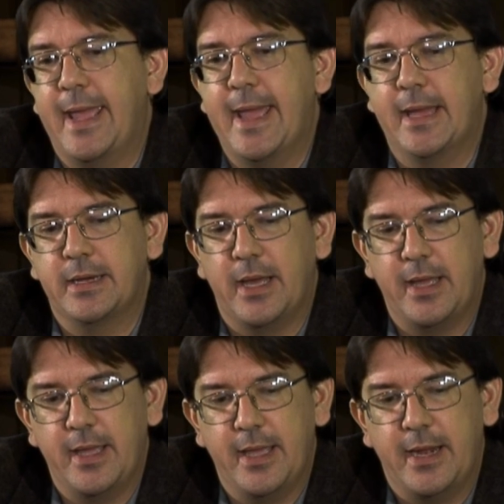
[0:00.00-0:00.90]
And
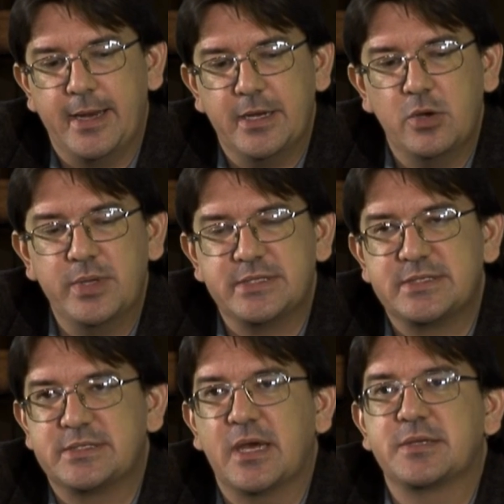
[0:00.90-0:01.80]
I know it
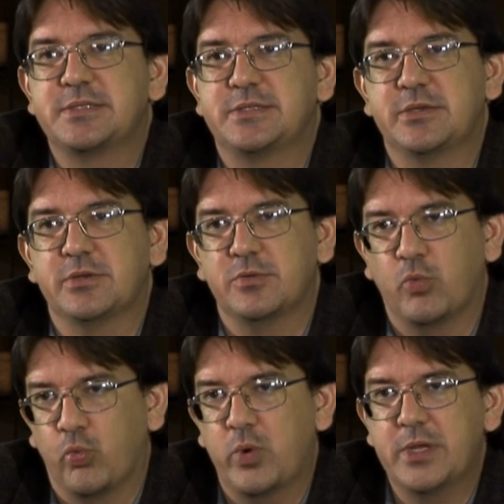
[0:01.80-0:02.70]
sucks to
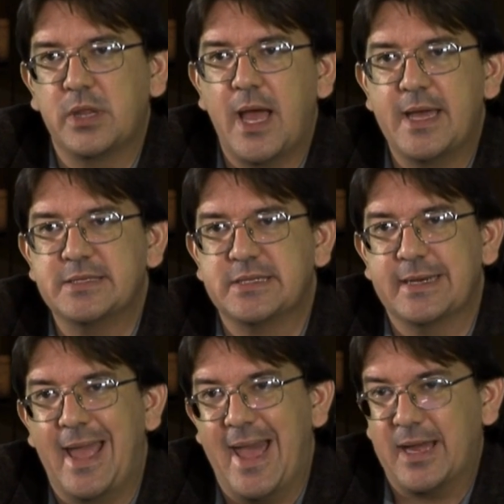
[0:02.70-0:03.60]
realize
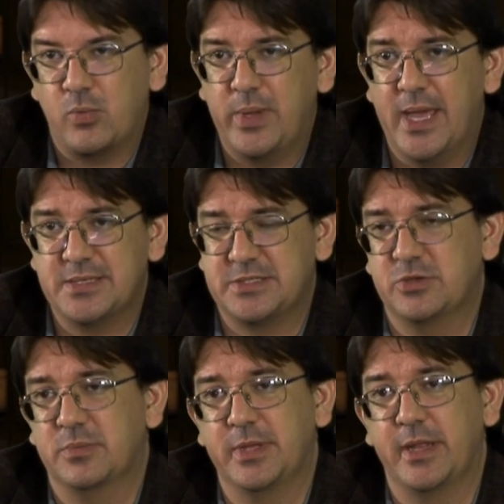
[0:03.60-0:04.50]
and acquiesce
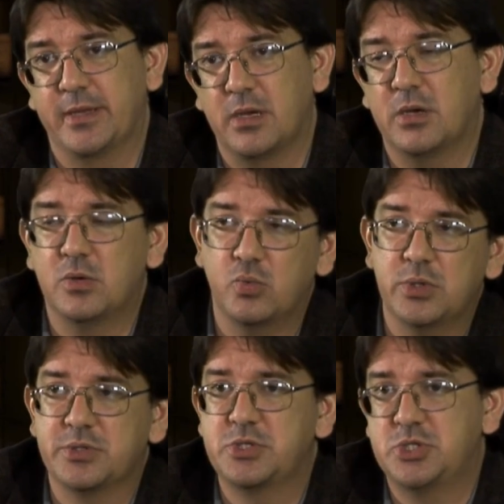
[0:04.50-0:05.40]
to and be like, oh,
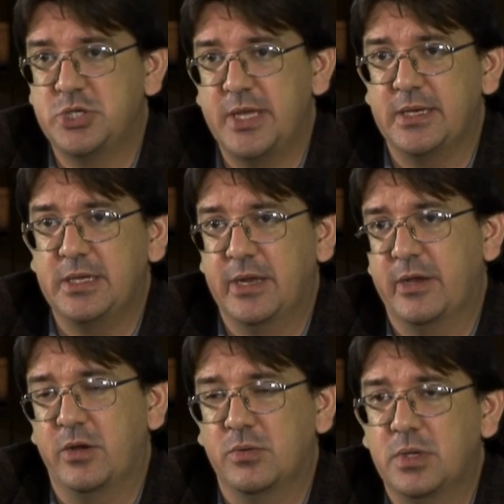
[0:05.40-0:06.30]
well, shit,
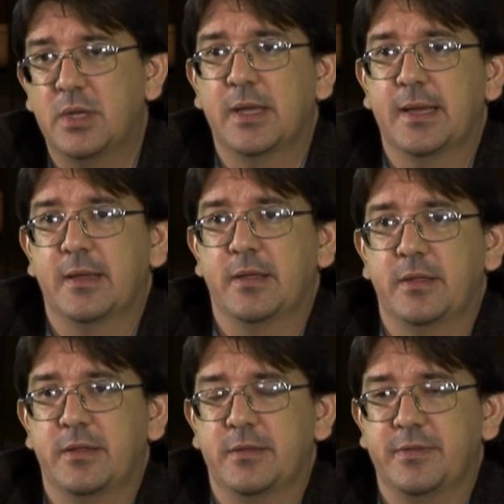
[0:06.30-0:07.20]

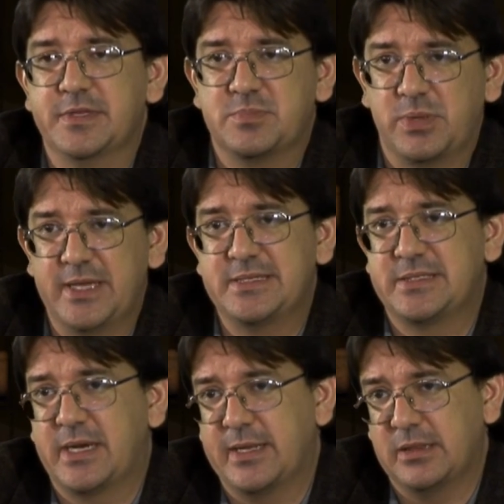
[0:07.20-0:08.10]
this
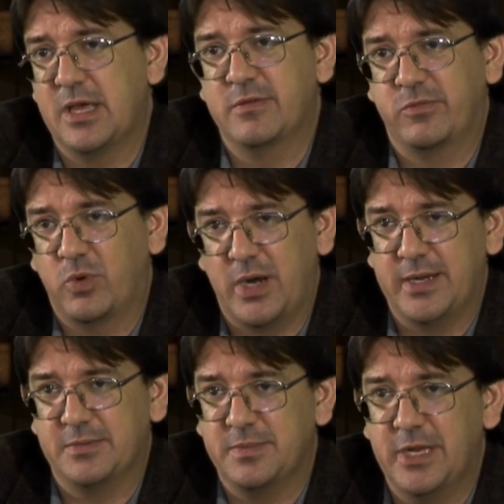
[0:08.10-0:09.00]
place that I love
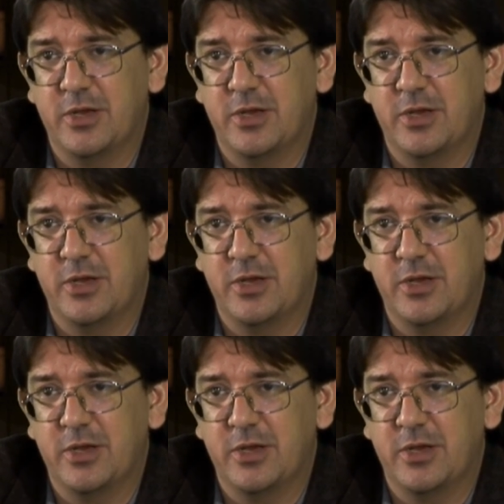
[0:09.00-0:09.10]
where I,